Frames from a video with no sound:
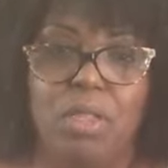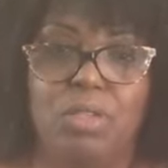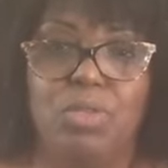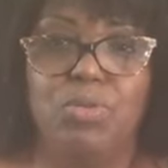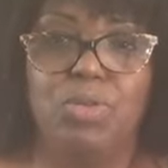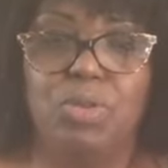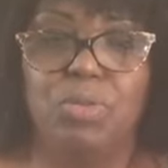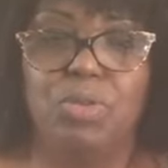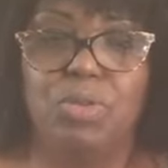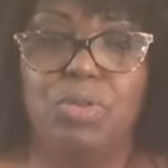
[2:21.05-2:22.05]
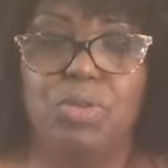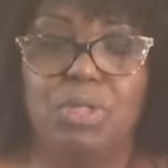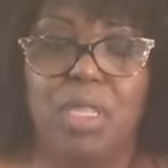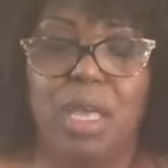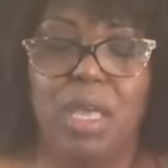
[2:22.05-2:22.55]
The two scriptures
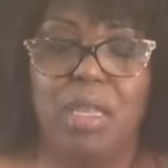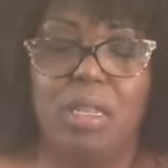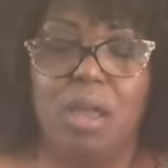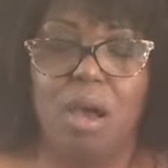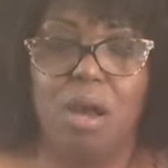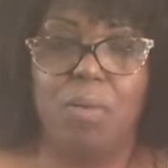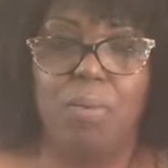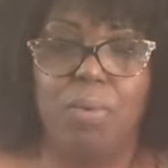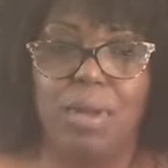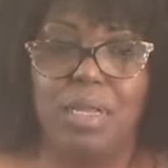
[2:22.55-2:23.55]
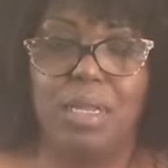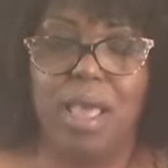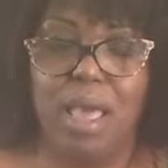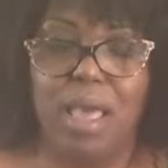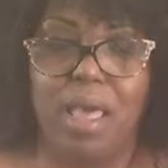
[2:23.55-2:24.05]
that are
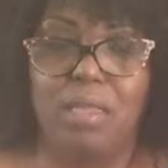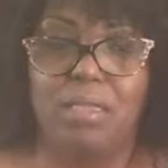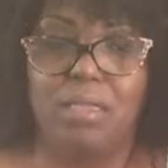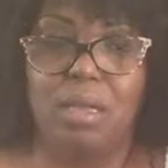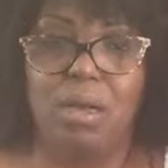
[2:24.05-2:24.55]
pointed at,